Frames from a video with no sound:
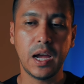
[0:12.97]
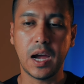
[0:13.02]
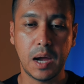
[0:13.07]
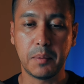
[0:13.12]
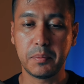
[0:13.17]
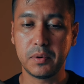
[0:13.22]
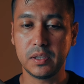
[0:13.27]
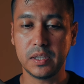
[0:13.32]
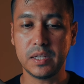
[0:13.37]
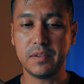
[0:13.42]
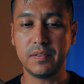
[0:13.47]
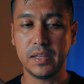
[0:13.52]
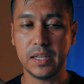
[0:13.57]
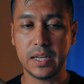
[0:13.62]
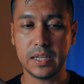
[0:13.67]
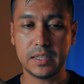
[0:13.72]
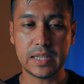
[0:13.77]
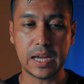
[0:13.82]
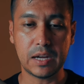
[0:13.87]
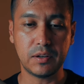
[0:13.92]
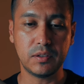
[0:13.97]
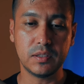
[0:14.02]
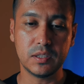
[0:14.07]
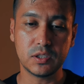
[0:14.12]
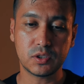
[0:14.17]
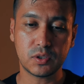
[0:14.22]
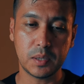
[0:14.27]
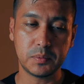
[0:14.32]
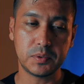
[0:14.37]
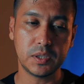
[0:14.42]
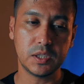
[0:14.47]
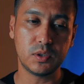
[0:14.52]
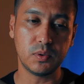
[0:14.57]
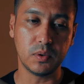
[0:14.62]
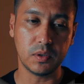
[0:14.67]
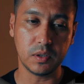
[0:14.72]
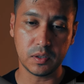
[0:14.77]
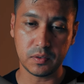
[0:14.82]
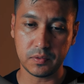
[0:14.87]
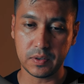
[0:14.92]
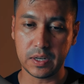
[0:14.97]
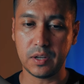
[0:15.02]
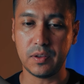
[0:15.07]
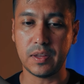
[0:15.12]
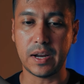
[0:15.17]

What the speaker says: I'm going to leave a link down in the description to another video